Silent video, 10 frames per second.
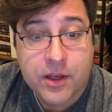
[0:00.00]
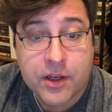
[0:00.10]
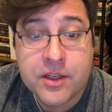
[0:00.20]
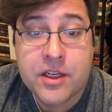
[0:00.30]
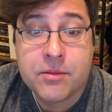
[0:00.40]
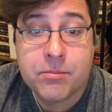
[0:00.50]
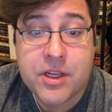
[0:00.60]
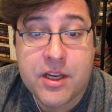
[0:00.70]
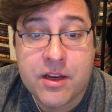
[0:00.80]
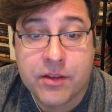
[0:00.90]
"It needn't be
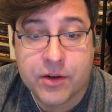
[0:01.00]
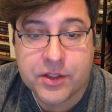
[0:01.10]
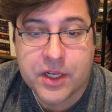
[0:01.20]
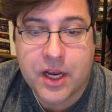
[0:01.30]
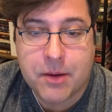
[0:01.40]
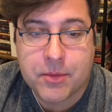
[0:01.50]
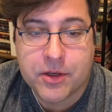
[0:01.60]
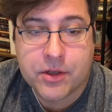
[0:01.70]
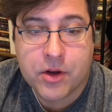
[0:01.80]
either," said Edmund.